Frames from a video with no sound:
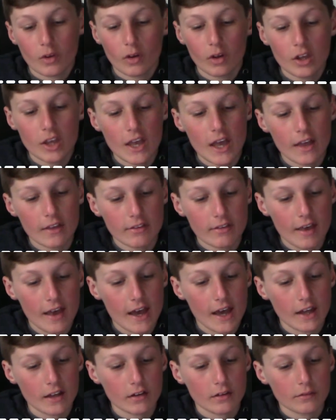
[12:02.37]
he has
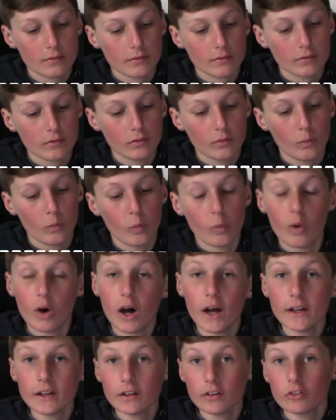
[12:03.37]
had
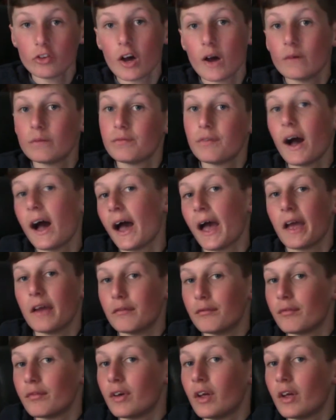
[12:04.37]
one top five